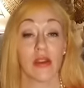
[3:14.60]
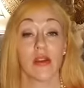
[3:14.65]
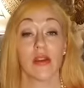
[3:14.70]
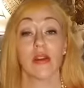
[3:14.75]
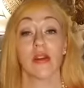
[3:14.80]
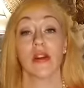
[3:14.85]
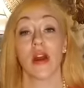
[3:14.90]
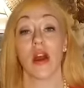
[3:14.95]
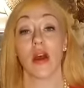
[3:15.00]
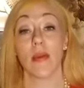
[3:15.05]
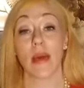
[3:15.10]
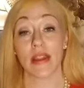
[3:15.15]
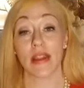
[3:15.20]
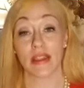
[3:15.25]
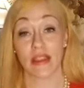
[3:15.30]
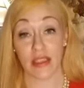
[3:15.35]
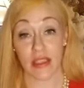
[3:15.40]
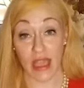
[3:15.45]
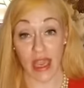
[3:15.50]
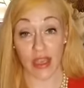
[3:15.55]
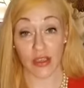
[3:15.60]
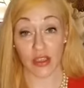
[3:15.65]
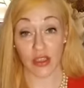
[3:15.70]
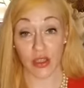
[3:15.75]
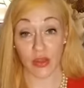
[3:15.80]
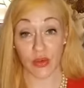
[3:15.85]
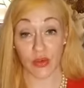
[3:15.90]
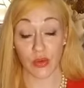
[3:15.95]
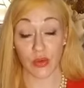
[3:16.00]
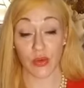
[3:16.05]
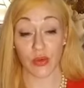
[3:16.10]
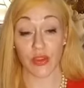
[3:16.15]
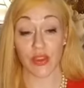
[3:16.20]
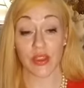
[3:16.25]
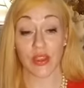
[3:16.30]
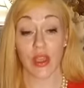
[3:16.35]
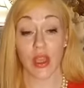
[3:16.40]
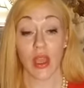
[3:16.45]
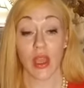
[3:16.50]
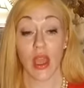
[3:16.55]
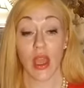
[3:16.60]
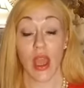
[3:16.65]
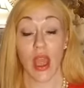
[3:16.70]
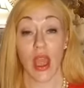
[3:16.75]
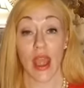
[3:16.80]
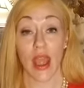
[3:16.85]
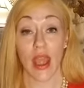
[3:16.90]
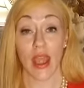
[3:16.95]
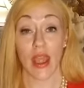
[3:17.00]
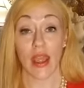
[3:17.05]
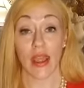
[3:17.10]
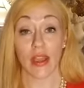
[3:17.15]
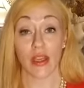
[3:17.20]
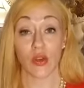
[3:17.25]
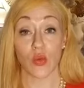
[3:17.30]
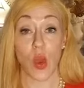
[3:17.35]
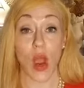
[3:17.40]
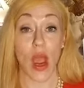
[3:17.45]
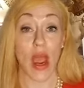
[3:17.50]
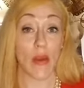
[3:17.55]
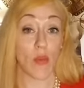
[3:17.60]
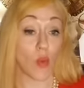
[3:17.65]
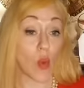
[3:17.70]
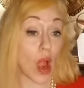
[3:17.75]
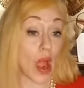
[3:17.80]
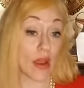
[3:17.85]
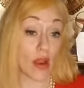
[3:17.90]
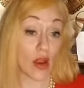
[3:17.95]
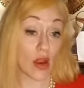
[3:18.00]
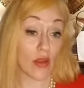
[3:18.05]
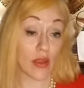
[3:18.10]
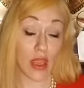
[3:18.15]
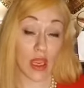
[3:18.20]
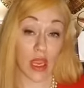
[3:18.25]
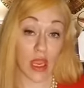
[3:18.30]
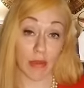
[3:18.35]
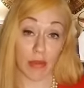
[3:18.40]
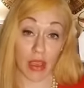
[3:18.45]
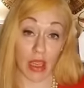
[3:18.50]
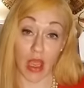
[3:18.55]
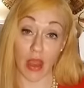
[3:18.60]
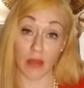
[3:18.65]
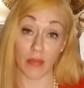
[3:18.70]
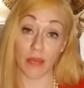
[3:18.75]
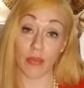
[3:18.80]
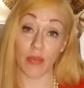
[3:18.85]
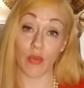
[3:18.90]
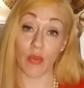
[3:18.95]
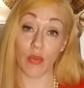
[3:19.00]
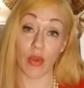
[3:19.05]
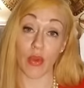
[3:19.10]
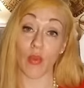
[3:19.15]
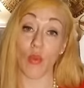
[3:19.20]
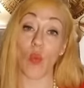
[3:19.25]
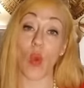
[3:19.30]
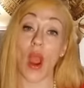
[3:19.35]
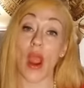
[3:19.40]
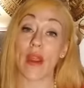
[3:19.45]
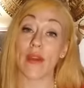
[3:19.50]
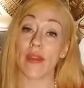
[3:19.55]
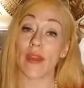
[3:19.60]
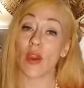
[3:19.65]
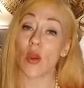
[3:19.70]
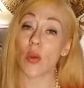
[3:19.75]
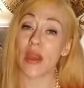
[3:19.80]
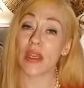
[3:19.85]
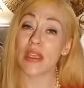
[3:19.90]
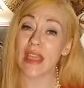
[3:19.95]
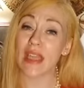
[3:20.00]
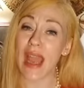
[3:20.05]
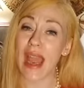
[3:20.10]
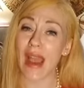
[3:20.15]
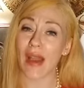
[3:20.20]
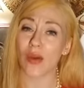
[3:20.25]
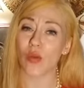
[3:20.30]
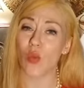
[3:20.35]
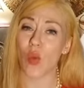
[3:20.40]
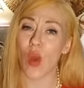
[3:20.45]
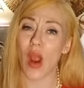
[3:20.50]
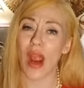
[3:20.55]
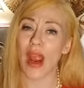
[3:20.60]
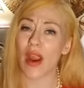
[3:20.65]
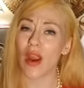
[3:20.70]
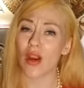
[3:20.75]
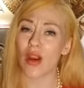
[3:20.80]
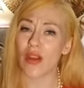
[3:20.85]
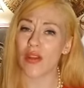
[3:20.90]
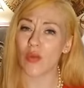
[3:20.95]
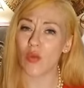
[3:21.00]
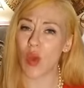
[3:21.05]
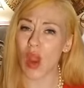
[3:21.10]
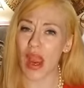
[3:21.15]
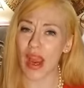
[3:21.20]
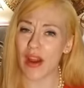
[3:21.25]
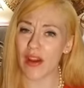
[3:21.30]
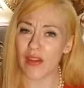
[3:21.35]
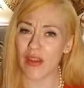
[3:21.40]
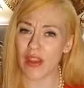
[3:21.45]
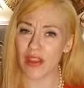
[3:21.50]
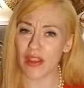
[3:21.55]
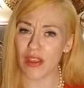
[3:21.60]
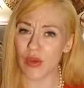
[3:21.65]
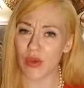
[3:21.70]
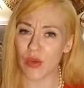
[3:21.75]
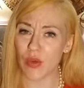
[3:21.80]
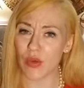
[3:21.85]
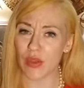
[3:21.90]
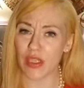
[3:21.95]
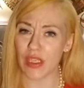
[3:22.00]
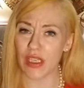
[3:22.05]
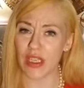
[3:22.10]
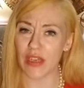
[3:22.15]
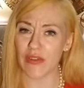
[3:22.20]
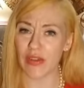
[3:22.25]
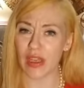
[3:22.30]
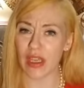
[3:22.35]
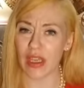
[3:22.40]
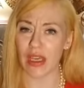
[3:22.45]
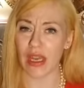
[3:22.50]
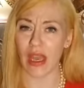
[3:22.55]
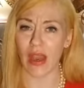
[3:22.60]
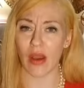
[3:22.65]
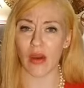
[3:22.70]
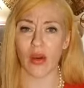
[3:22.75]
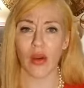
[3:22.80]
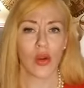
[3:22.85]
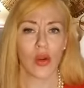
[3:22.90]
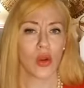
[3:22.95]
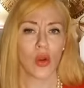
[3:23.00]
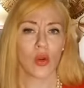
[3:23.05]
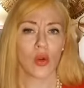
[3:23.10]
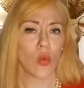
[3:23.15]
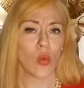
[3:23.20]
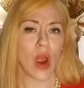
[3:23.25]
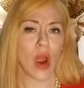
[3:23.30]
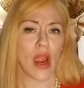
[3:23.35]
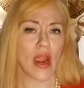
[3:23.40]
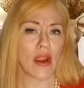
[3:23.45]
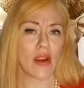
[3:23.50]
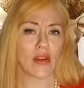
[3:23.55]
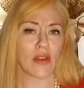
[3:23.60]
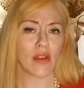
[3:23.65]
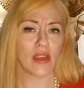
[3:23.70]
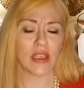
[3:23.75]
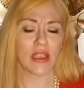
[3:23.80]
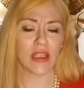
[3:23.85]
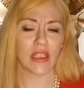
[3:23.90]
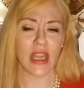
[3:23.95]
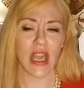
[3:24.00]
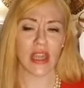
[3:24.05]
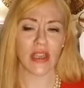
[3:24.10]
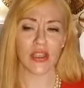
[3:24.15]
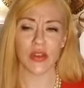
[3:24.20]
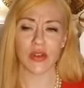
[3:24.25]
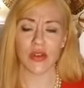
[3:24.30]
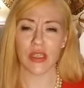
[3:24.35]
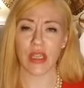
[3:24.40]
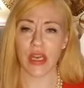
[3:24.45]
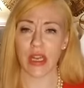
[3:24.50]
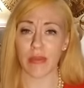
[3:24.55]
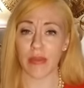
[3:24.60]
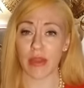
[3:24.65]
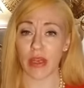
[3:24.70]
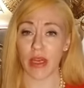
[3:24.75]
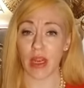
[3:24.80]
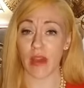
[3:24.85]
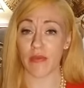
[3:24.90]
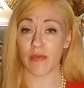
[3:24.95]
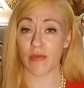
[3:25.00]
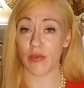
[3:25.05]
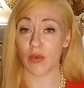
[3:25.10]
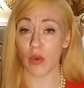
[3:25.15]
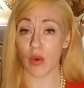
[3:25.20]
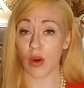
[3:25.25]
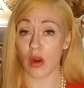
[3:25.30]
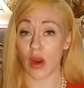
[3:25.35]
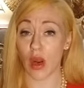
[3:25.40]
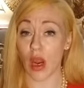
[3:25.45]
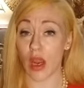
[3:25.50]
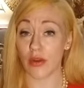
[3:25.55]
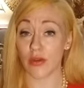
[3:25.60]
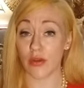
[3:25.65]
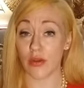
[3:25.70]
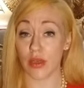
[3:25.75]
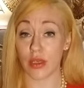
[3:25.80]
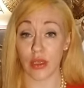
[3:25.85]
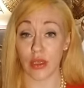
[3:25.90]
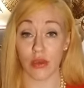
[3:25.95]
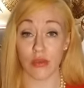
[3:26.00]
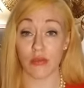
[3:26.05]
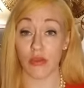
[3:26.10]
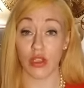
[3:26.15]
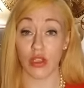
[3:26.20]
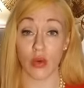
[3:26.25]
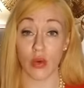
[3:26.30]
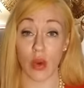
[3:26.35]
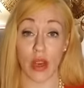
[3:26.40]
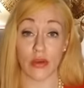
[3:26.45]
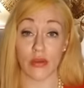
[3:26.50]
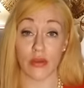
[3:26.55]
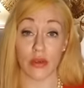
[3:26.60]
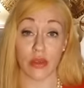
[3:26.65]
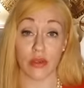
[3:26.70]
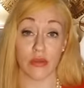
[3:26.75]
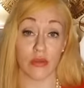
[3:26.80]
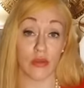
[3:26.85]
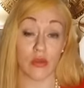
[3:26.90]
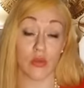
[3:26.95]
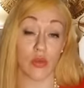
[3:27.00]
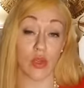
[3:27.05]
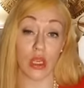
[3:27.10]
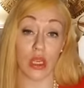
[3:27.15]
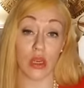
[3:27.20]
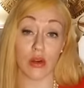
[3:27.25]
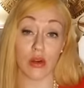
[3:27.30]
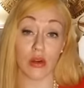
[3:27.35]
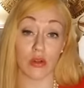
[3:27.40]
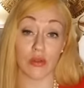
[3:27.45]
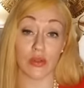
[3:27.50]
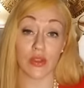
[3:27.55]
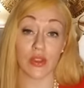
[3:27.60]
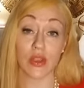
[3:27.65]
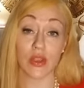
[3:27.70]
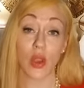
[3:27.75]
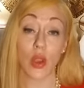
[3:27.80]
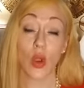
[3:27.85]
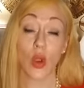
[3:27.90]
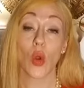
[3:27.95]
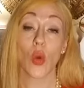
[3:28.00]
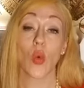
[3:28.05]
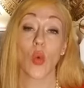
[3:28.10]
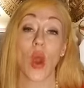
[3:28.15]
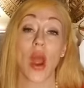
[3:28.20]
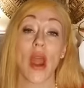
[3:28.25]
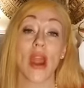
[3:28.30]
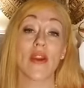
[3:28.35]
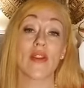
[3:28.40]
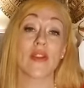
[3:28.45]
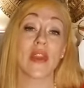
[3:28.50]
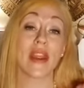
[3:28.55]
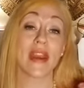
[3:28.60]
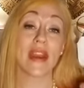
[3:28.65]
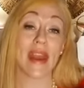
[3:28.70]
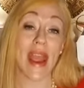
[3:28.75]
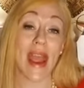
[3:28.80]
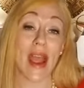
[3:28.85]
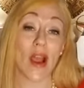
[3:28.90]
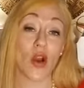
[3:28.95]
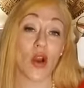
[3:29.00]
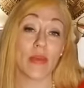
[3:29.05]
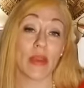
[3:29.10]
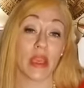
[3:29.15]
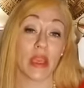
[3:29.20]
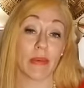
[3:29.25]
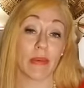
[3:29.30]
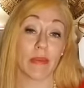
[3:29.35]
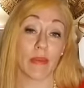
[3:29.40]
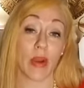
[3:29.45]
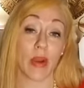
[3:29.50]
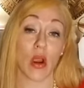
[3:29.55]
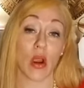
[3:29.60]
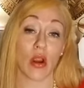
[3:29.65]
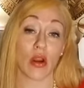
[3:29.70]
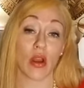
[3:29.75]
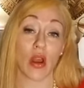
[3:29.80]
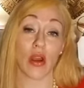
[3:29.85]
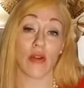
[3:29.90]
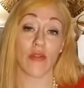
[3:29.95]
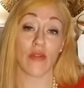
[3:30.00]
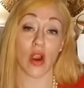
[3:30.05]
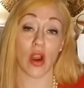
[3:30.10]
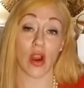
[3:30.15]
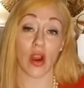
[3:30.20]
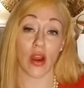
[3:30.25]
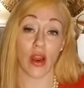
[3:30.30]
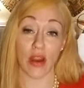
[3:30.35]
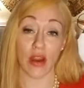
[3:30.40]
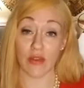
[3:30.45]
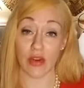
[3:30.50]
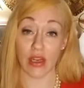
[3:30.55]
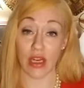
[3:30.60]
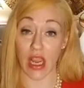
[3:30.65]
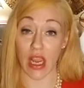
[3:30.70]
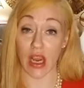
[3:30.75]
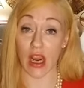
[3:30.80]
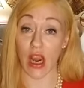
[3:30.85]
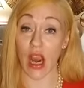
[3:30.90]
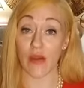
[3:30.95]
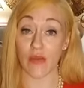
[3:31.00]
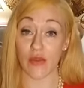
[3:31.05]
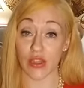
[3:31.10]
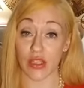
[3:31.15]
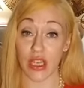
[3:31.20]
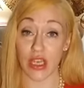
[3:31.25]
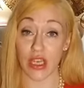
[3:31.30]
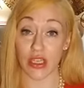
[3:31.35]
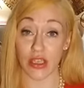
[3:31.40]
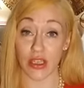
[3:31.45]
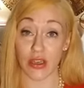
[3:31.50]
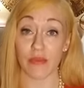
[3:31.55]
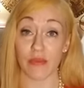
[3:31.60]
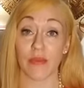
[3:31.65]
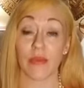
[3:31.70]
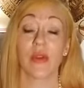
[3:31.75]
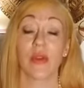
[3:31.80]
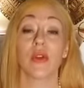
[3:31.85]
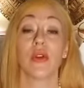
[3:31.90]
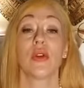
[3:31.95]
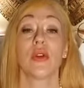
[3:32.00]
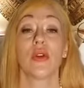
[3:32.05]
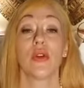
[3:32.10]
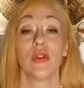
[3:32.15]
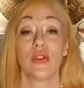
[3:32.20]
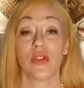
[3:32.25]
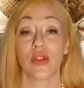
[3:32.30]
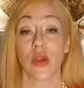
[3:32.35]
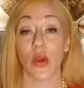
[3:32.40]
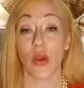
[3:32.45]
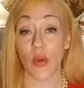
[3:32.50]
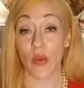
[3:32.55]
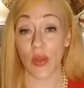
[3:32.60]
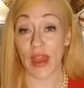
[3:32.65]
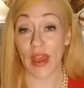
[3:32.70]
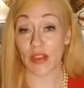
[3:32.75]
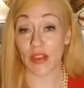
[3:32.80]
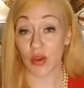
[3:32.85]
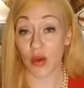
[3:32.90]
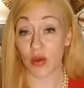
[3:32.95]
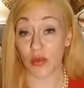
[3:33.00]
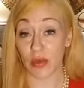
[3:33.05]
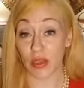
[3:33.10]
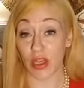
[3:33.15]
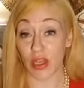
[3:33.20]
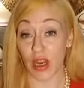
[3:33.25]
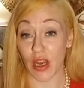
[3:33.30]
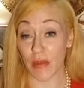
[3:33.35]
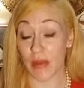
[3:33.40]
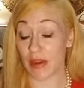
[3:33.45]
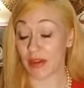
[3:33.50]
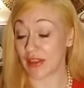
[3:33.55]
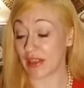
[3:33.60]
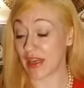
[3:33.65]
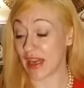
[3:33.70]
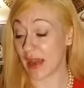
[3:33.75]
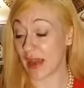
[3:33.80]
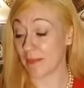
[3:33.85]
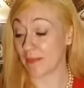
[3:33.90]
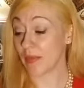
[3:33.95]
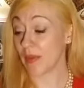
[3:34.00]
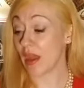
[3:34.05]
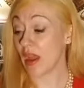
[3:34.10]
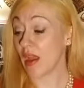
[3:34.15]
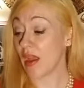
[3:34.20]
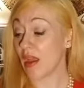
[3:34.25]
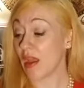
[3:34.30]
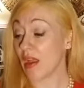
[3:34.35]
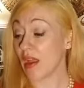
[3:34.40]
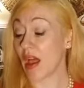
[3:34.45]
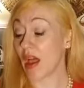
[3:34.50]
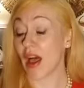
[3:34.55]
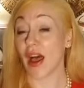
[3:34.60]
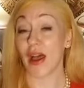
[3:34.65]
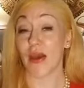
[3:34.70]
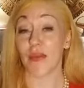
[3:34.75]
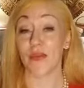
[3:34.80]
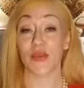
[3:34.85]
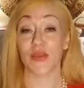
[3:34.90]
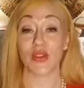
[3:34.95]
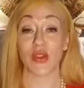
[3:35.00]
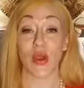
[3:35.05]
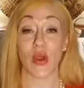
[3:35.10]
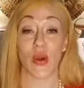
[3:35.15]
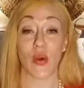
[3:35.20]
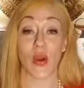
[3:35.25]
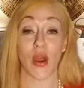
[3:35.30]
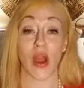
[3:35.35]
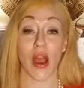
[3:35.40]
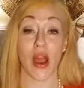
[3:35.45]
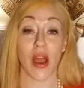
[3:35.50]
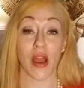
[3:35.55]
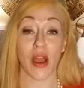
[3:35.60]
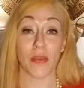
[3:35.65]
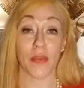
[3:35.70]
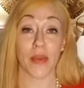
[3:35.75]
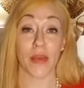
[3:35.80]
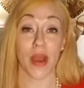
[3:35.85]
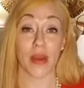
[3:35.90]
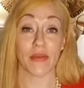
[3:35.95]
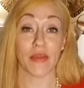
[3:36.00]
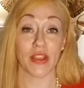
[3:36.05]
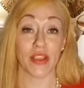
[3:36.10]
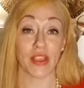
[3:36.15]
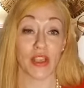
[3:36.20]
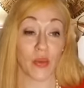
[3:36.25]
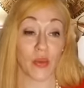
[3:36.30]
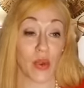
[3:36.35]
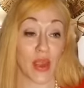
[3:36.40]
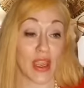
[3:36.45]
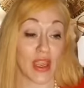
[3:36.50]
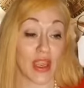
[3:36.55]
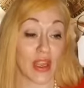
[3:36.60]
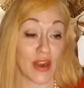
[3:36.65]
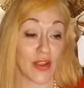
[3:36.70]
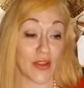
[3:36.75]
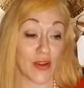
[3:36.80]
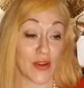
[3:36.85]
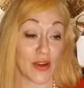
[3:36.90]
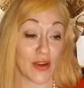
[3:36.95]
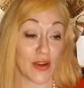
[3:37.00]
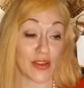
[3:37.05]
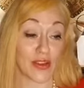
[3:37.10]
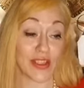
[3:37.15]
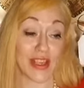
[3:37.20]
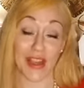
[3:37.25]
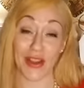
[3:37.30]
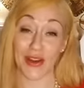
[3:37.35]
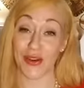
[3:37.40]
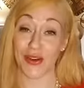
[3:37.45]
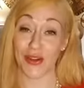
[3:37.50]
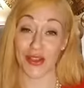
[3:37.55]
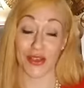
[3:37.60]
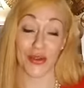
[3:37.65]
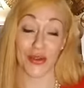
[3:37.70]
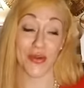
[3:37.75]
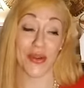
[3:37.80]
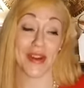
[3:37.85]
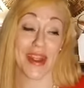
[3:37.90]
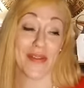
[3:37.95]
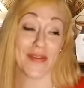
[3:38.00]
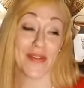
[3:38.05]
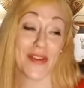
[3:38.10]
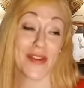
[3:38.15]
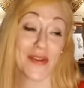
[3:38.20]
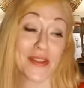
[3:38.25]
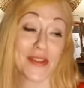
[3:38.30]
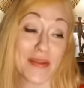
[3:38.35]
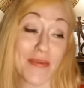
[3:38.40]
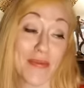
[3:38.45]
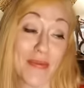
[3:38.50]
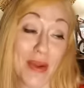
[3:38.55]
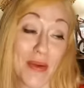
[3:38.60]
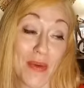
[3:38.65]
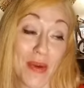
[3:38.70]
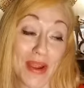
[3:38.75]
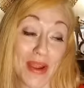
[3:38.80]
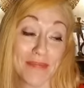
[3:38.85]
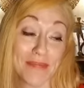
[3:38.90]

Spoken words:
about statues and why are they coming up? Why are they going down? Why are they so significant now? Why are these statues that have been up for 100, 200 years, why are they now becoming part of our everyday conversation? So that's what we're going to be talking about today. I'm just going to wait another second or two and have another sip of my wine,